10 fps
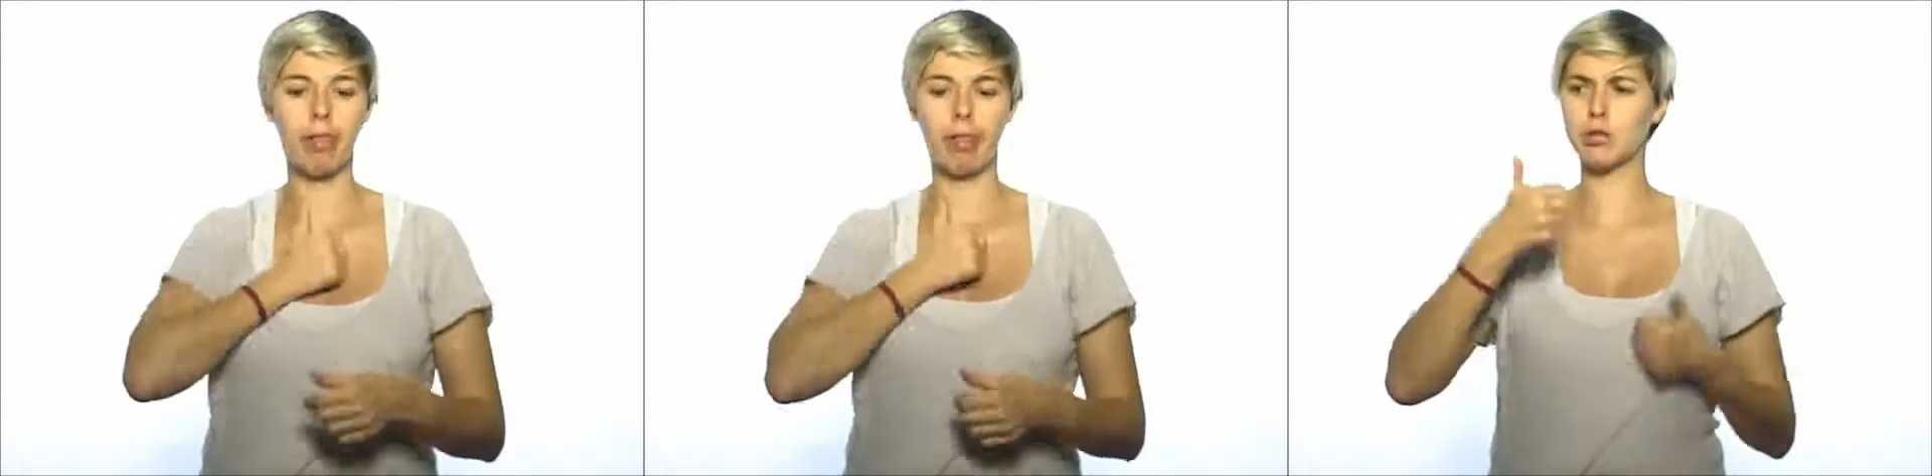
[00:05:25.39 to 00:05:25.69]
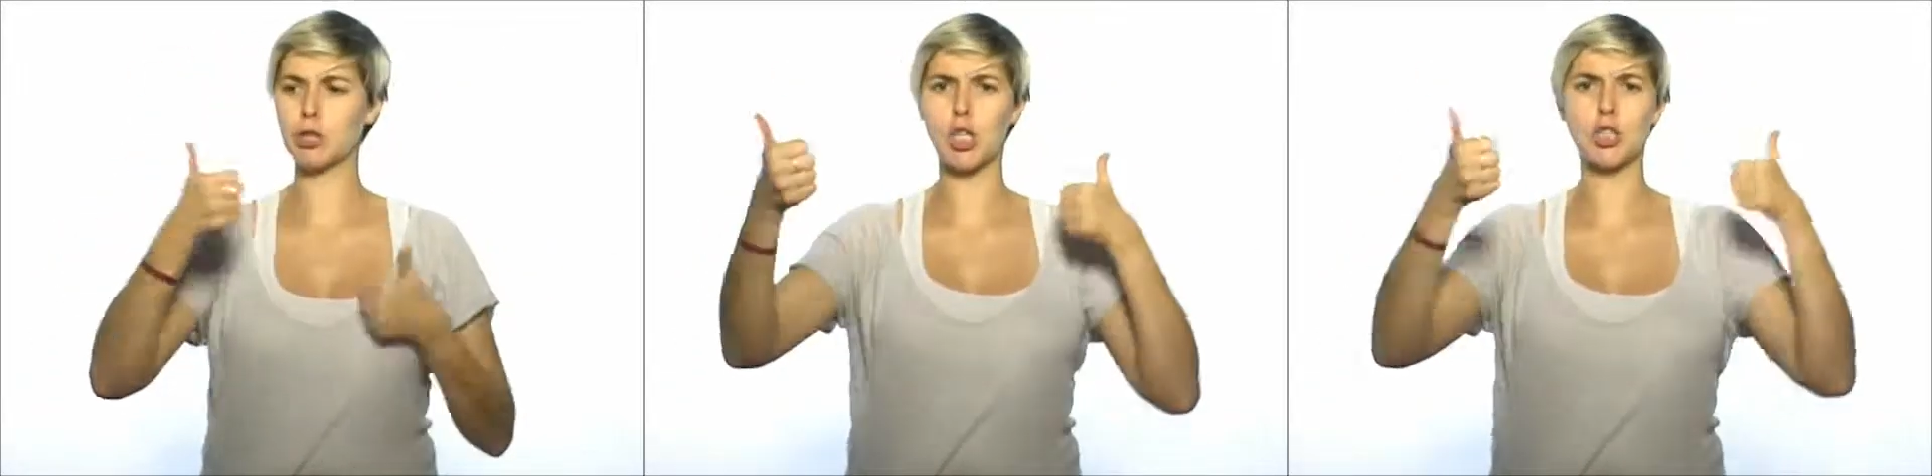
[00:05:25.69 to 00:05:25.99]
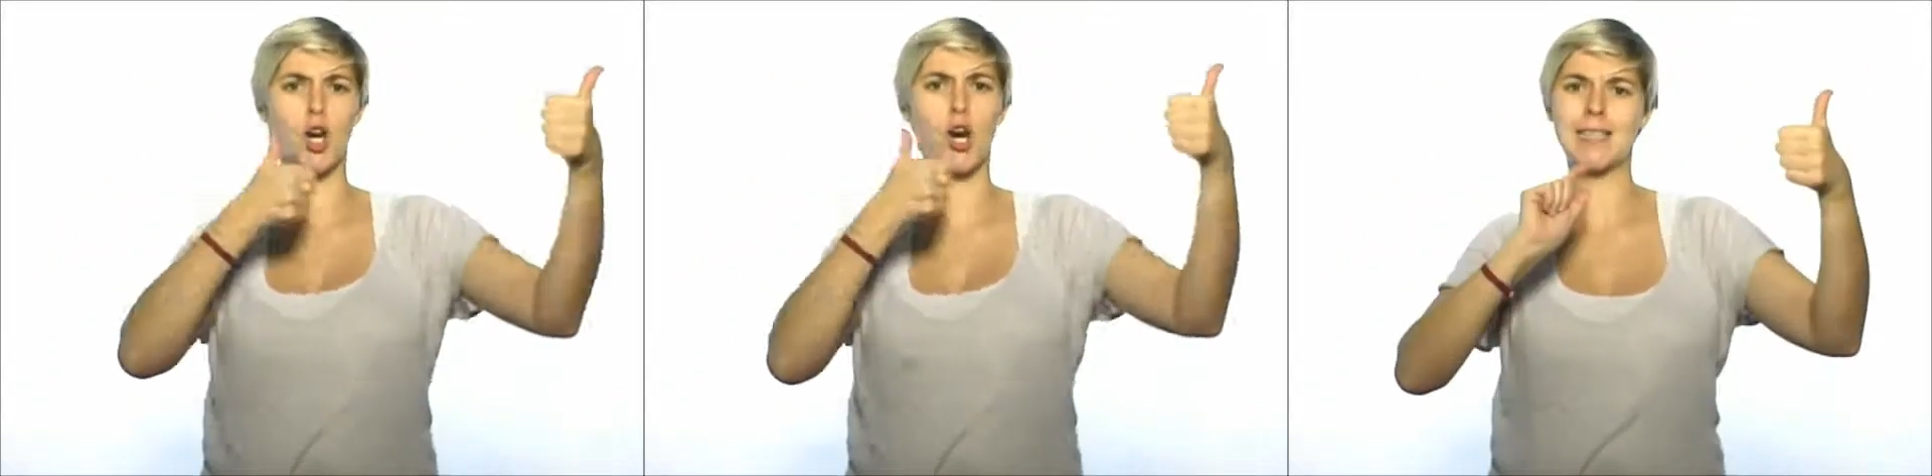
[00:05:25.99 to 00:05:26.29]
also
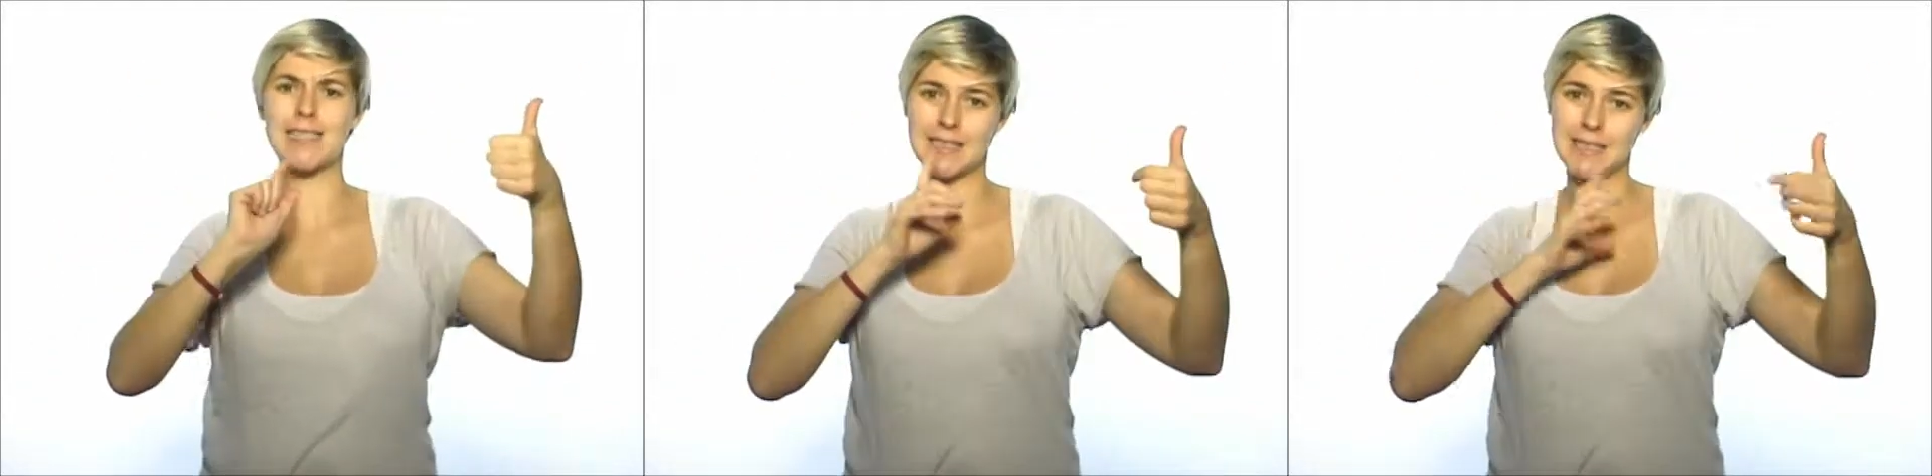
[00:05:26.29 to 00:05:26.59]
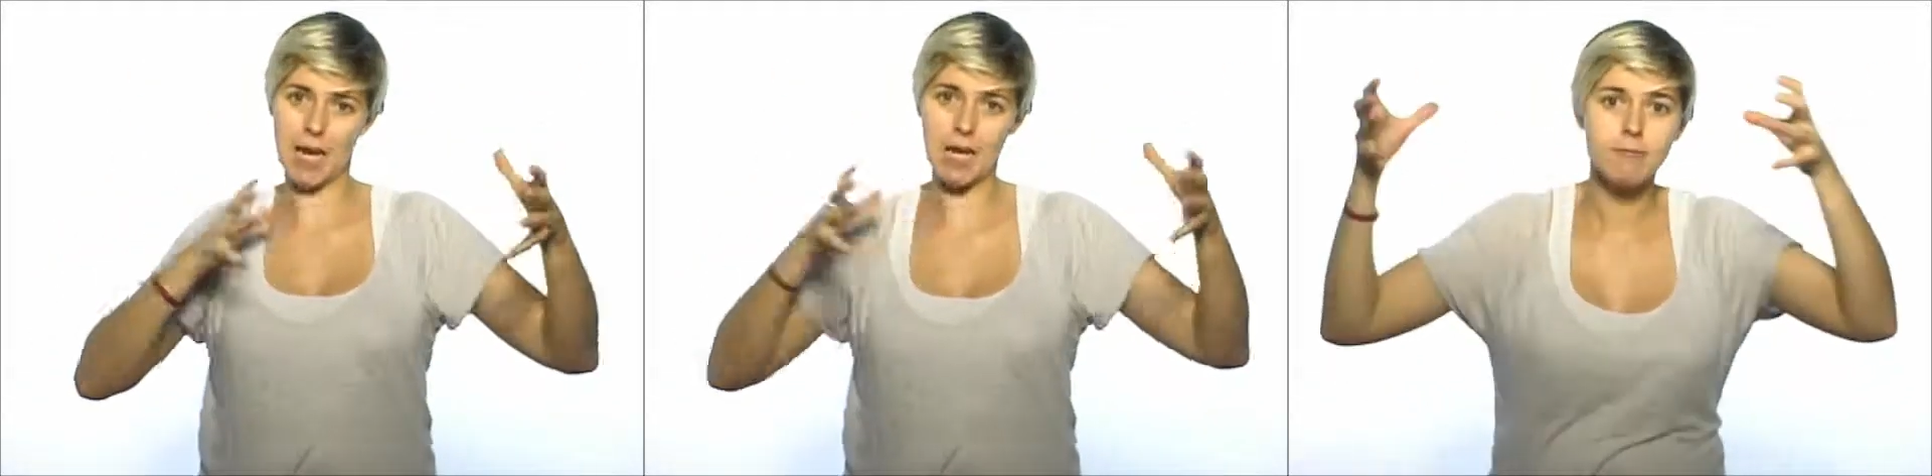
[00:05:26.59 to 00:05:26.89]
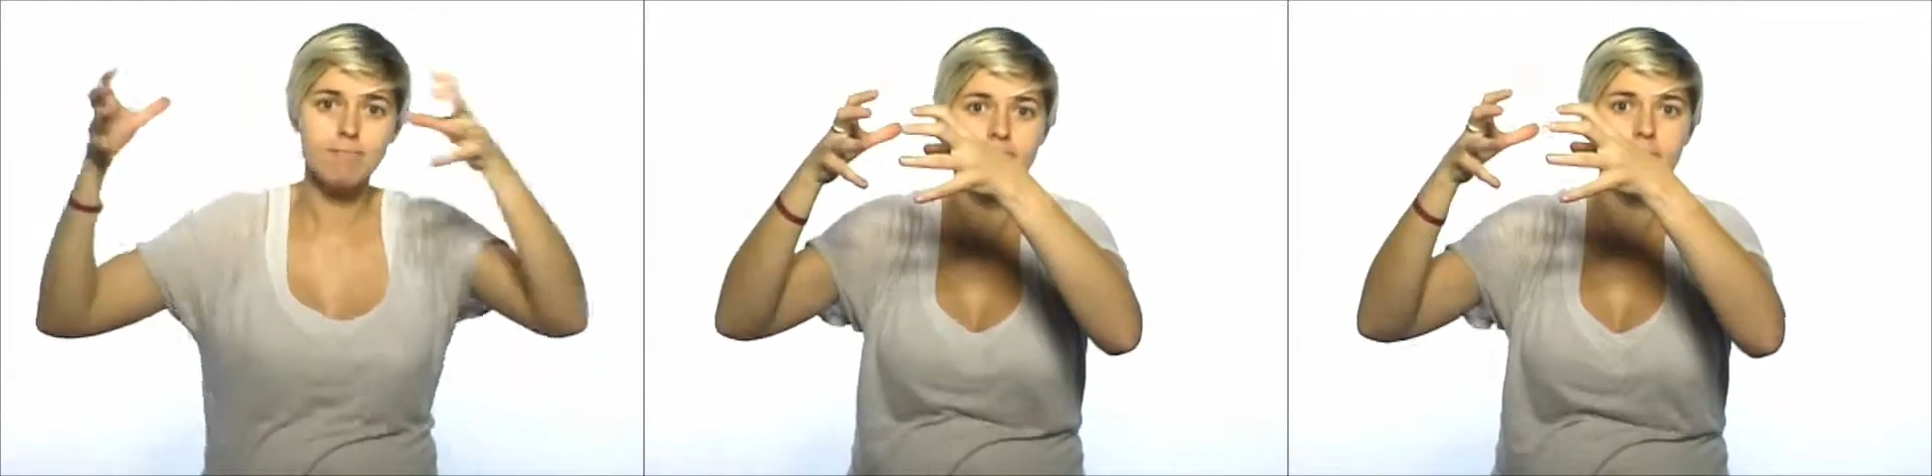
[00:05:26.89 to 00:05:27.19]
must not grow
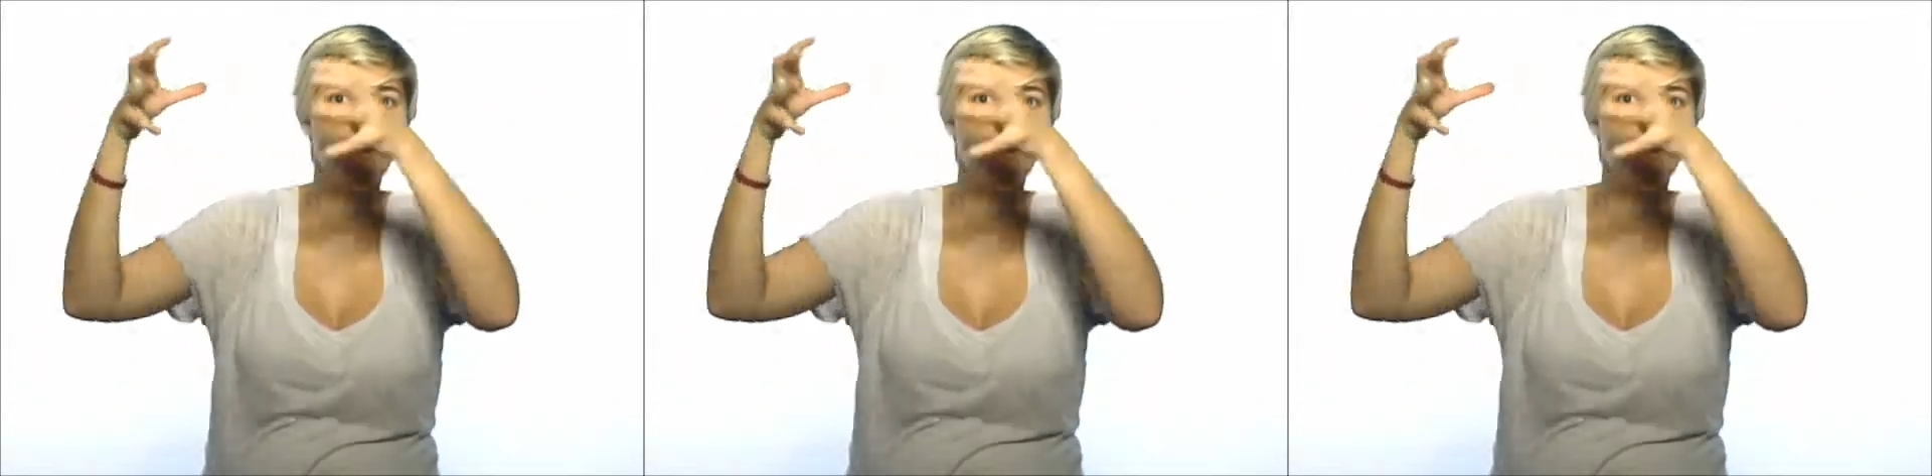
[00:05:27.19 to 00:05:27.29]
alone,